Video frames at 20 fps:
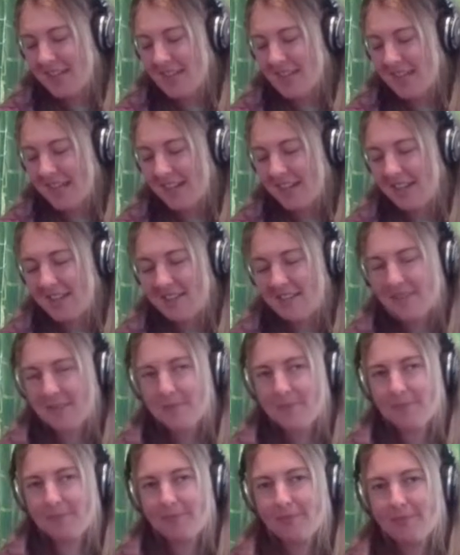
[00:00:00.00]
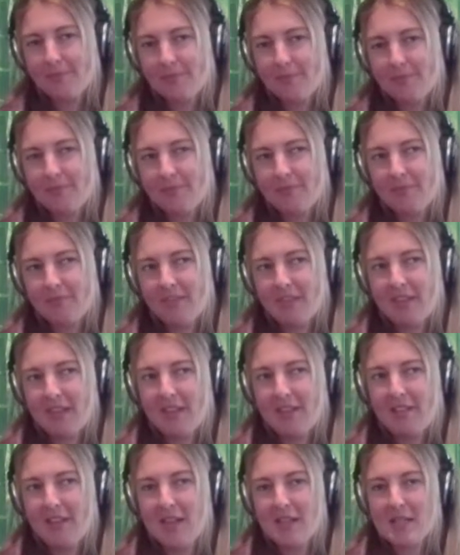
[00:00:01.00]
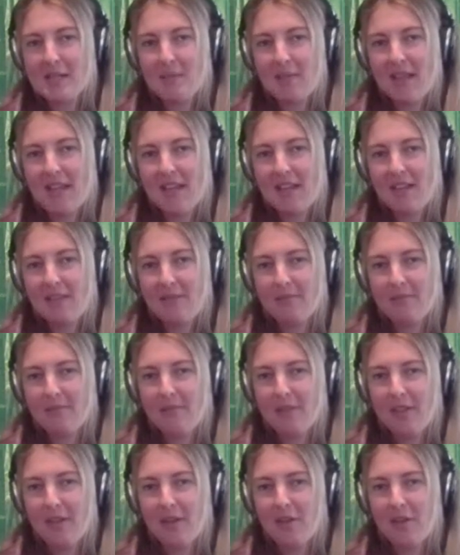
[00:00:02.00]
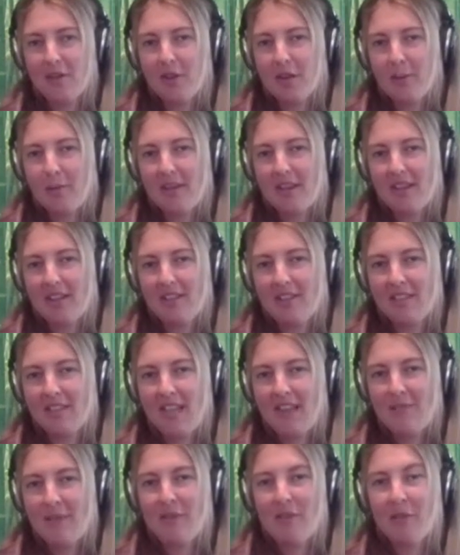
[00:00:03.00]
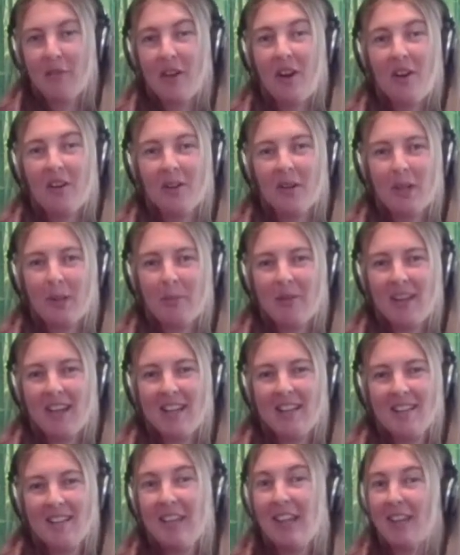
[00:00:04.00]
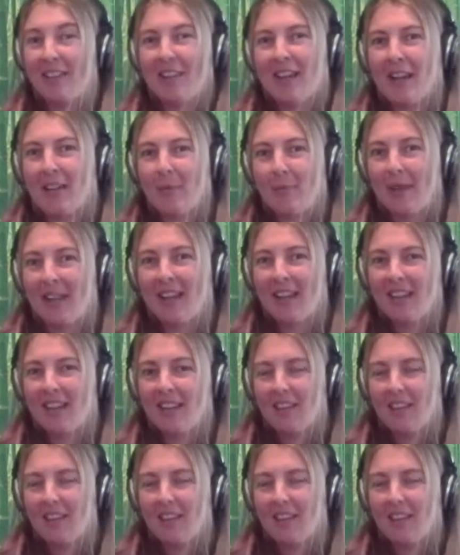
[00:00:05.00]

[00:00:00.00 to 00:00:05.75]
Lite. You can tell it's black, you're not colourblind. Even if you are colourblind, you can tell it's black.